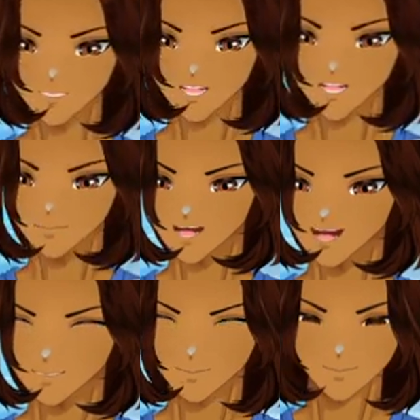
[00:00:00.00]
a
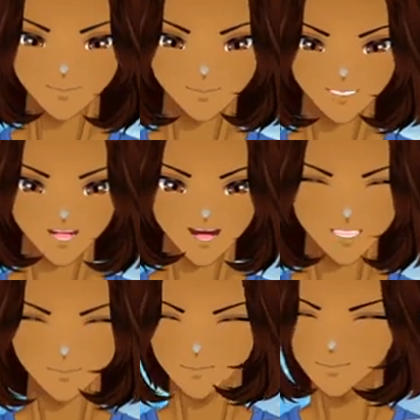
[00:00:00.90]
max of, I
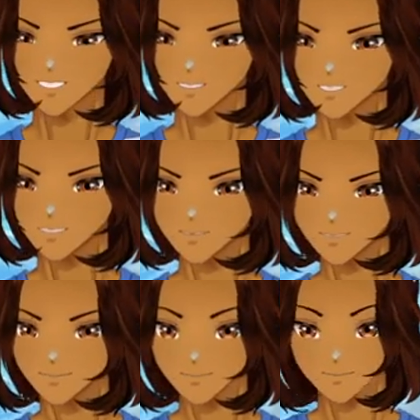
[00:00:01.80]
think, 60 degrees,
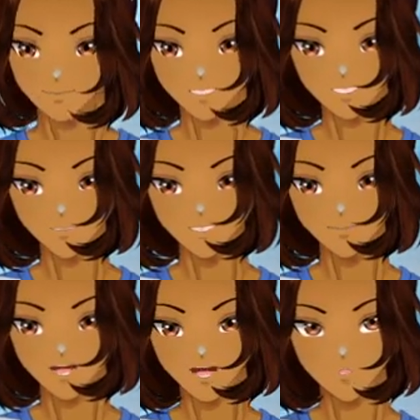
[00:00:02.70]
so it's a 20-degree
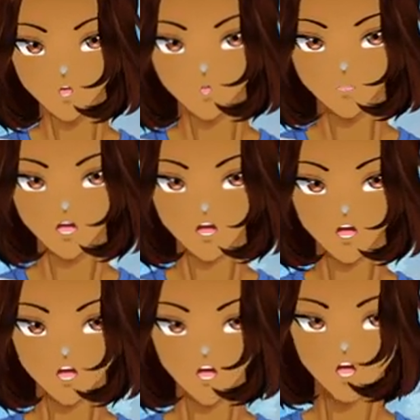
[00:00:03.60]
drop.
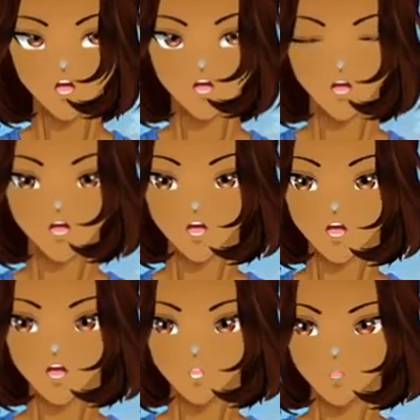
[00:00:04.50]

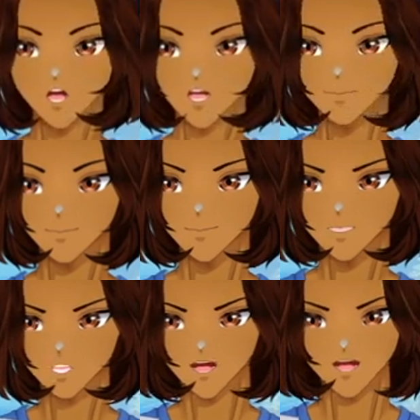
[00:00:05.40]
Oh, the plants will
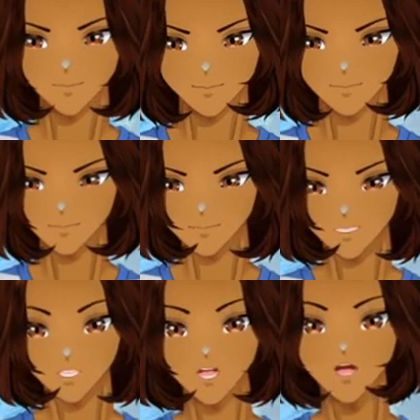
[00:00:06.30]
just absolutely
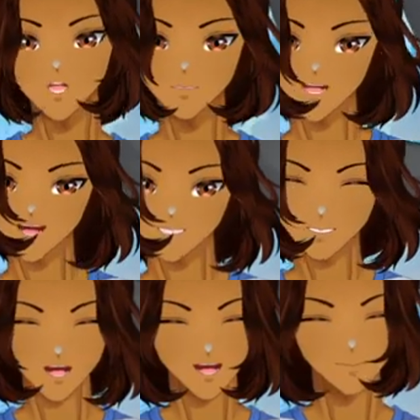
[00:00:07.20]
love that.
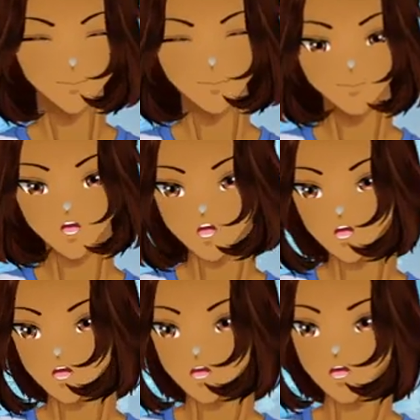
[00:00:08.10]
They
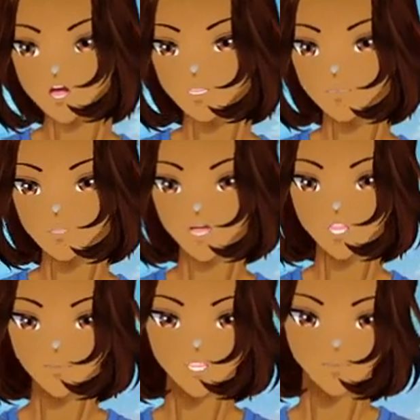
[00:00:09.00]
adore a
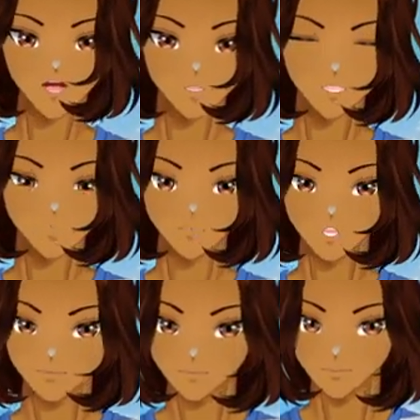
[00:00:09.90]
20-degree drop over the course of